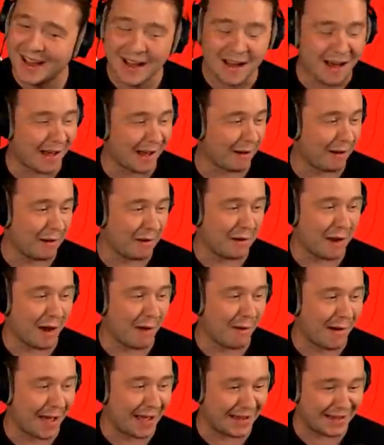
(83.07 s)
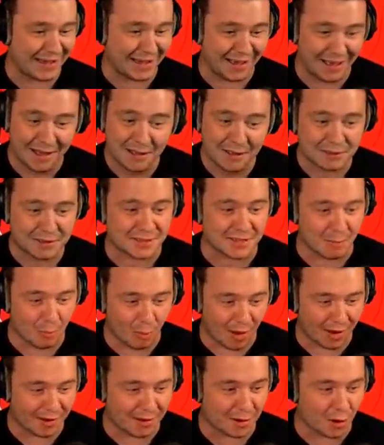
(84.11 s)
I got no idea.
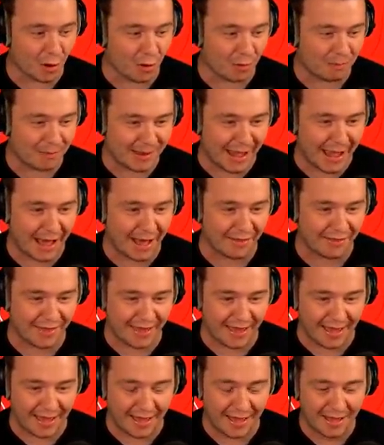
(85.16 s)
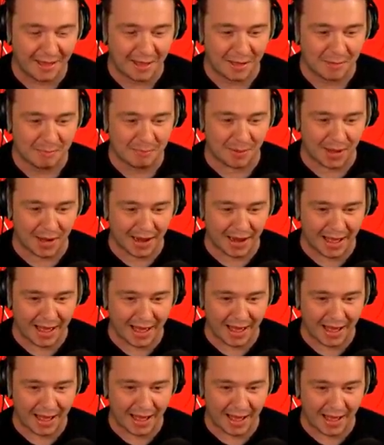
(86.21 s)
Someone called me out there. But,
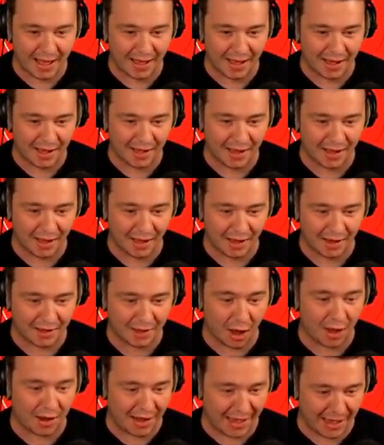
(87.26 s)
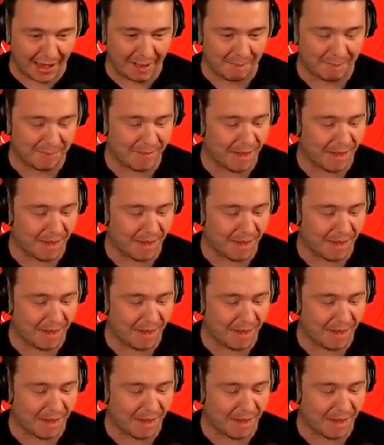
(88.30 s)
uh... Goddamn,